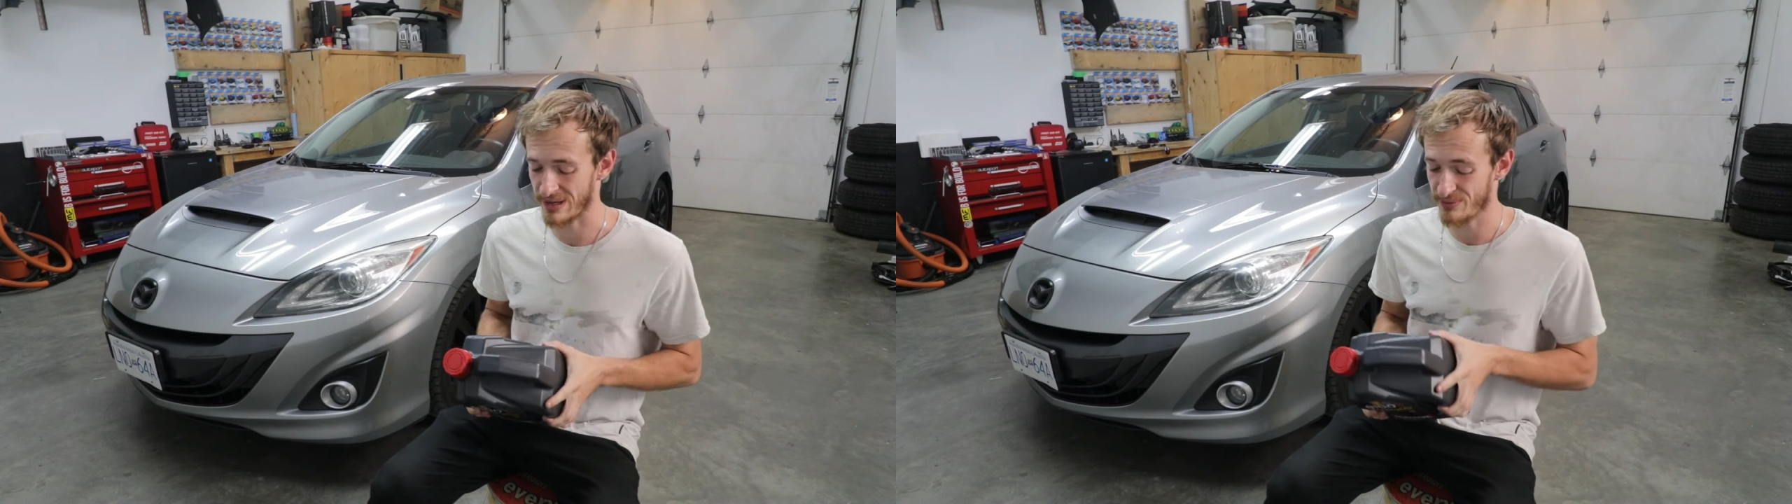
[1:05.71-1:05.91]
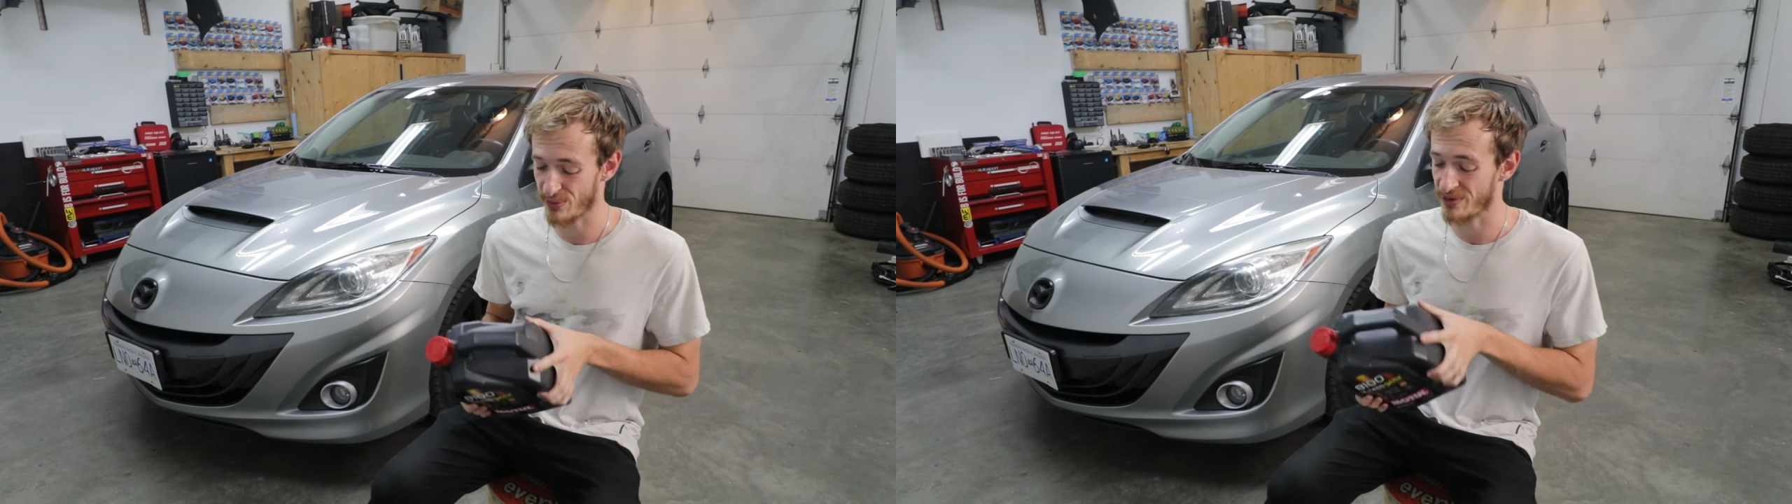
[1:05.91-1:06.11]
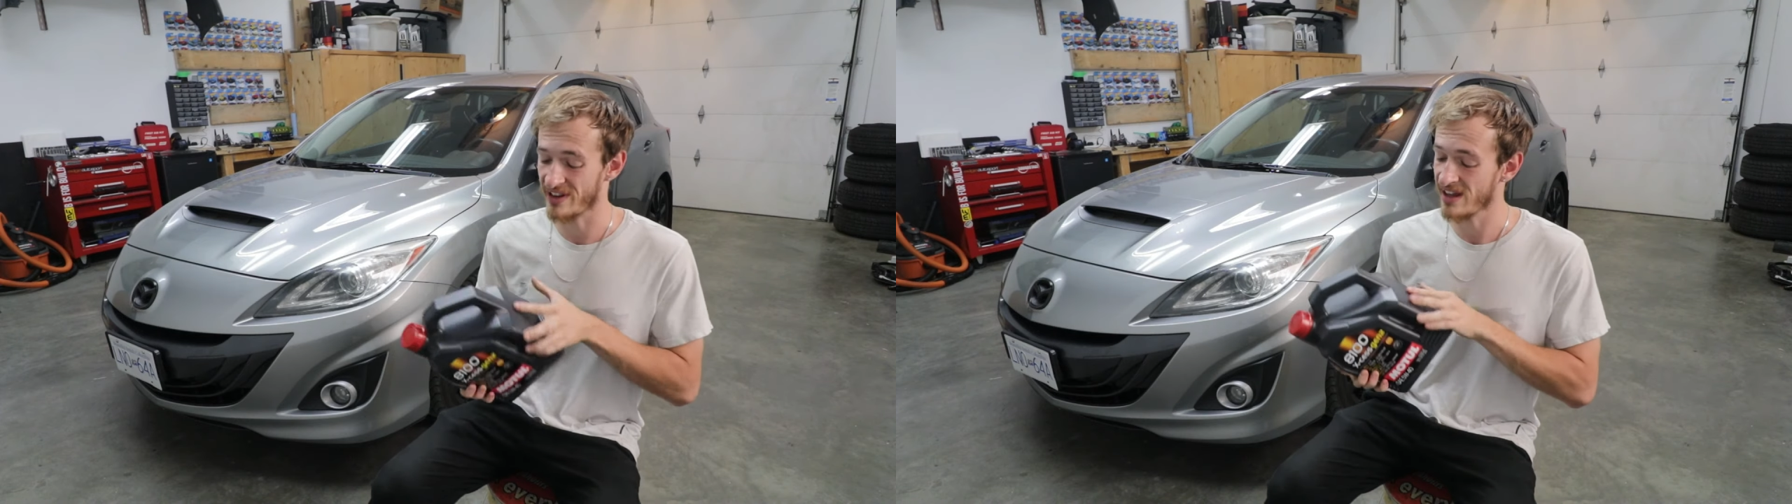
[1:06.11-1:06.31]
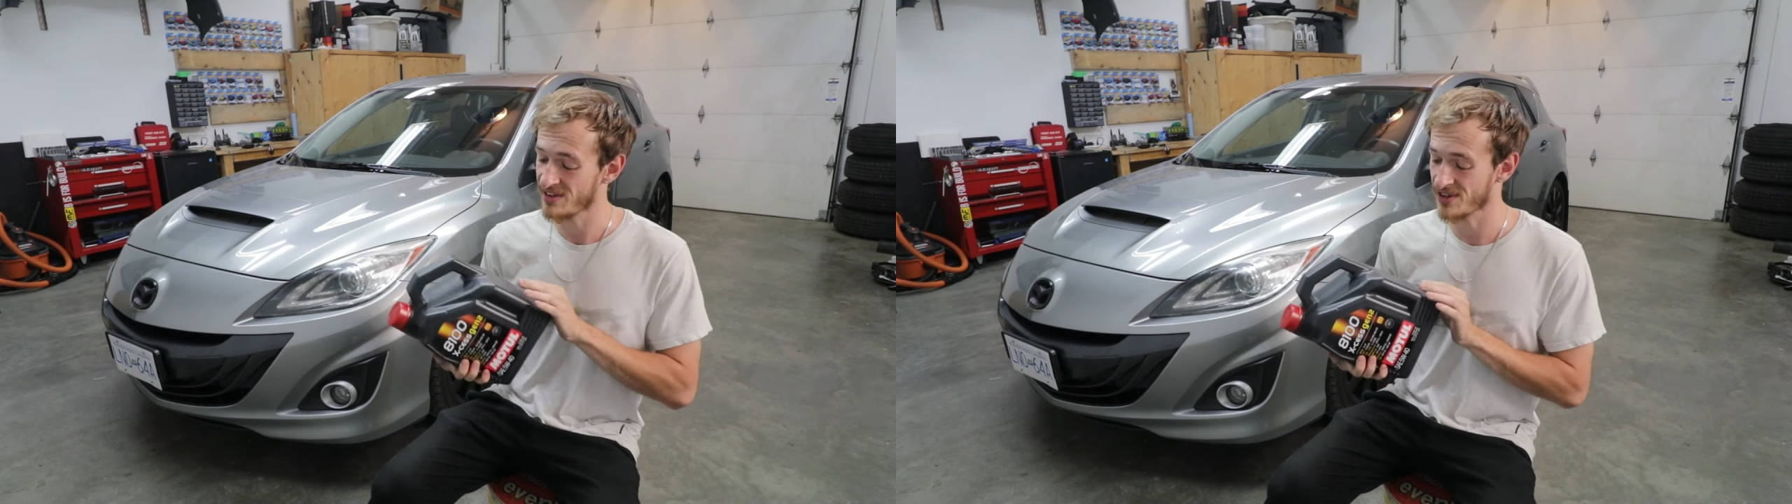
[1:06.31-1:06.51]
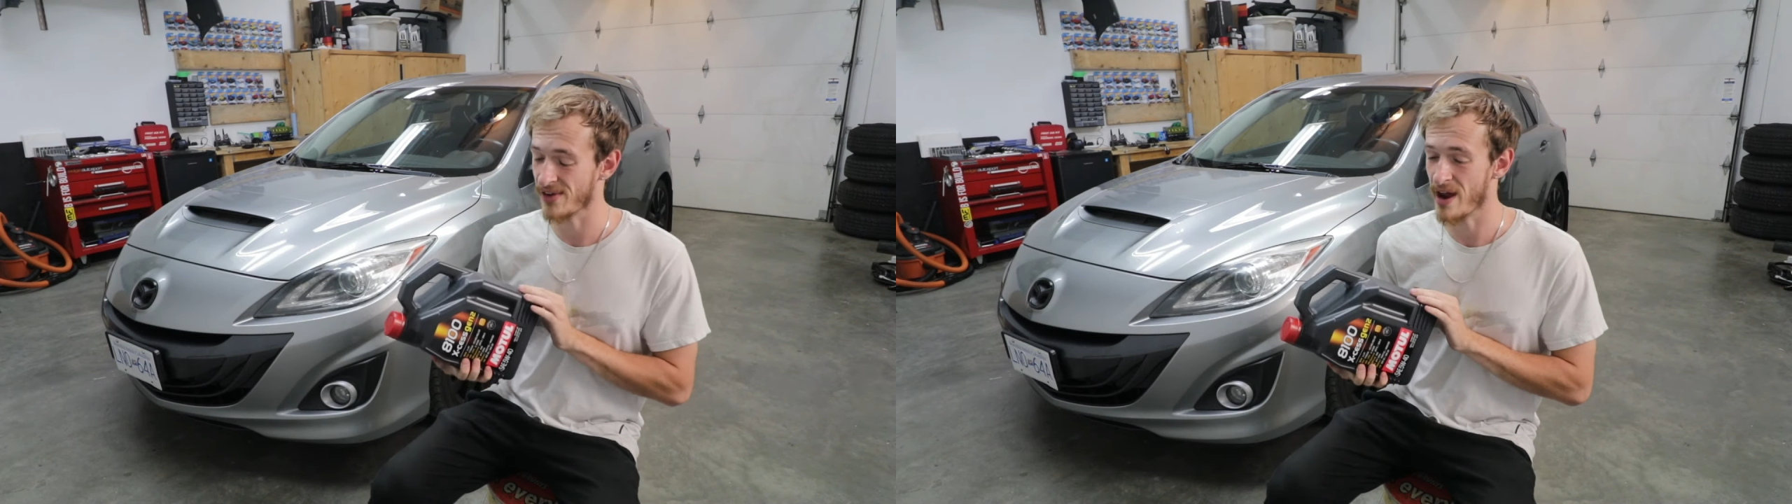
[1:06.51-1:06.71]
And for
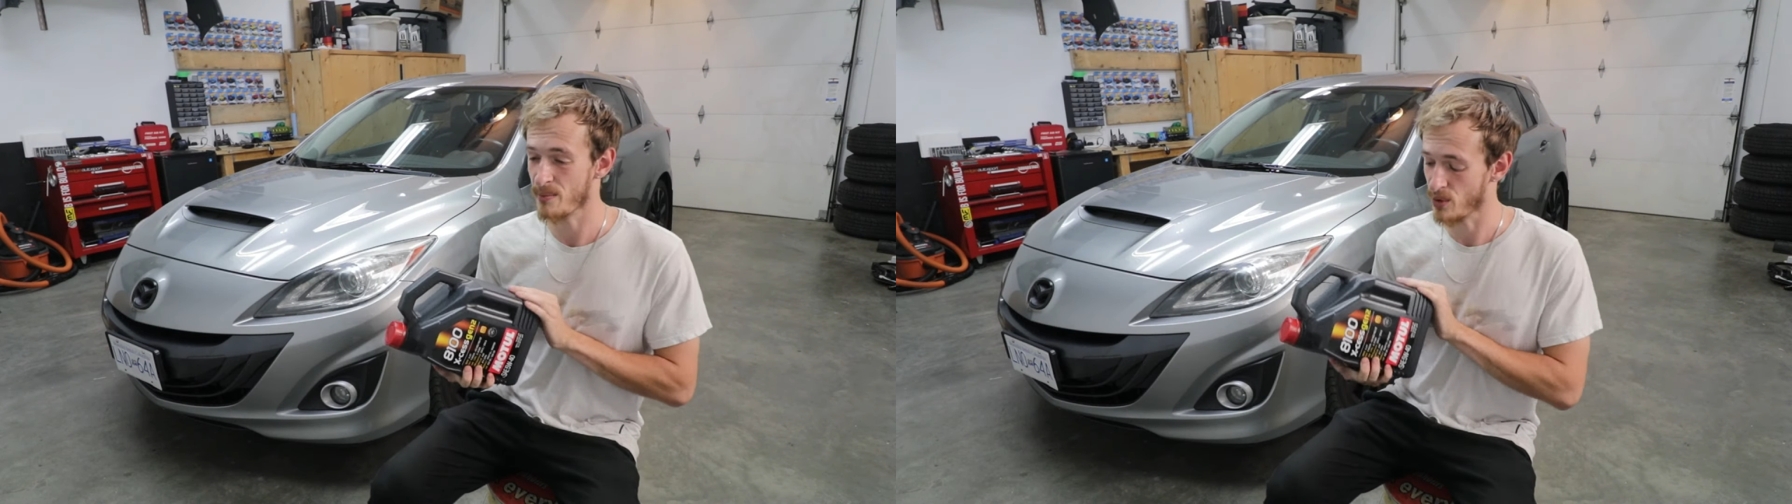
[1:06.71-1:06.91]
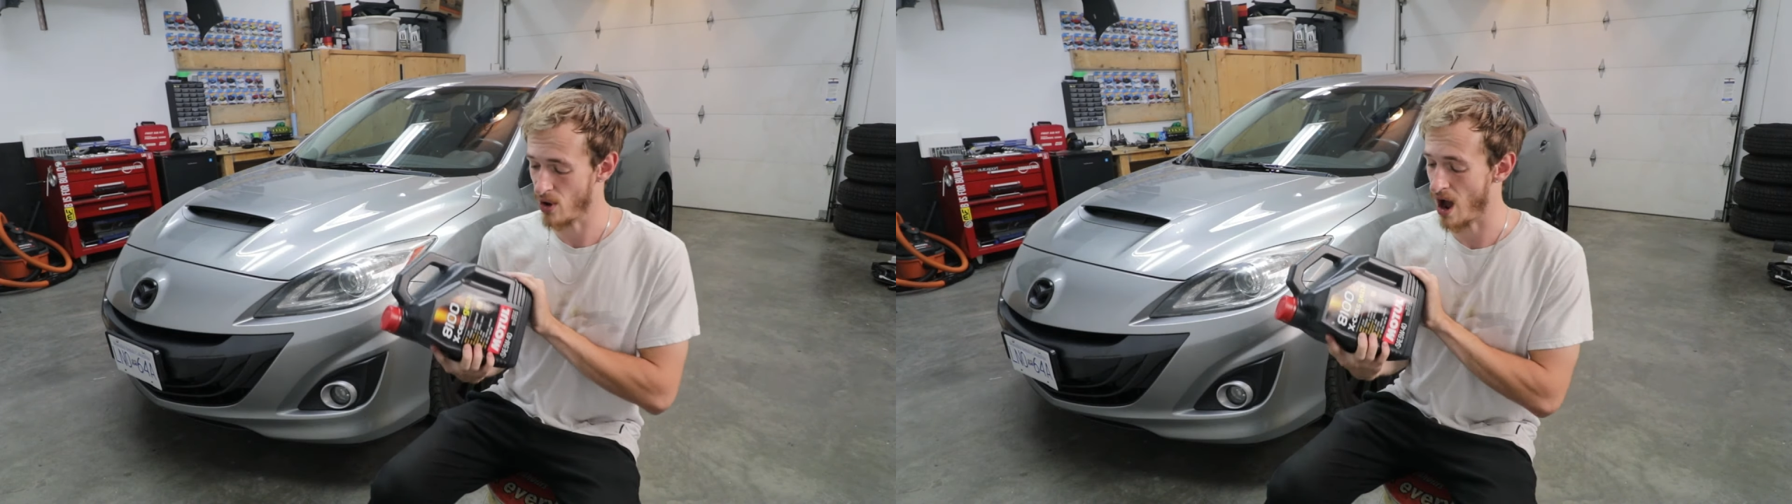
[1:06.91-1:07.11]
today's example,